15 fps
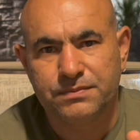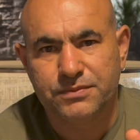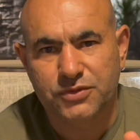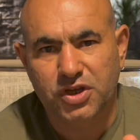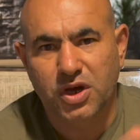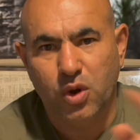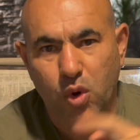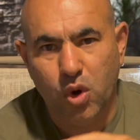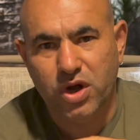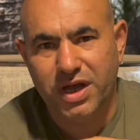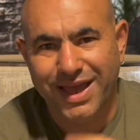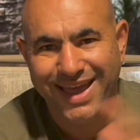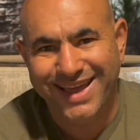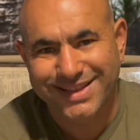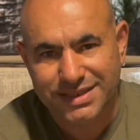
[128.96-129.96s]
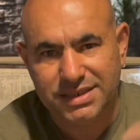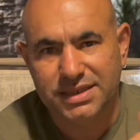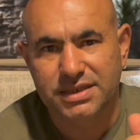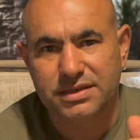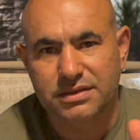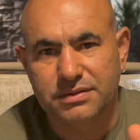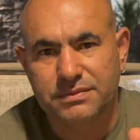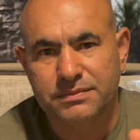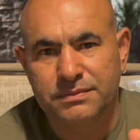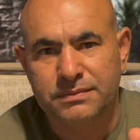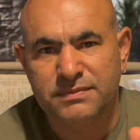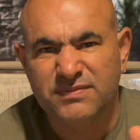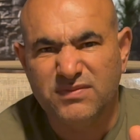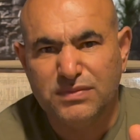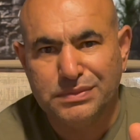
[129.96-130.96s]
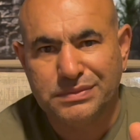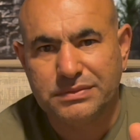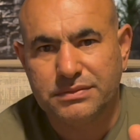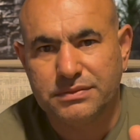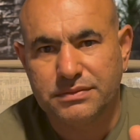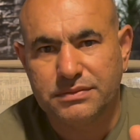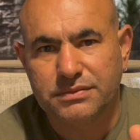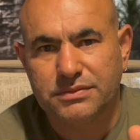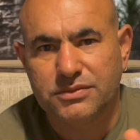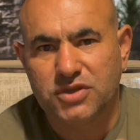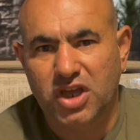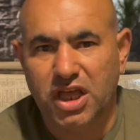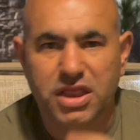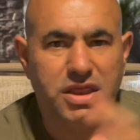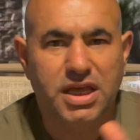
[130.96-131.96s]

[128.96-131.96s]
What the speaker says: Yeah, oak and cedar. And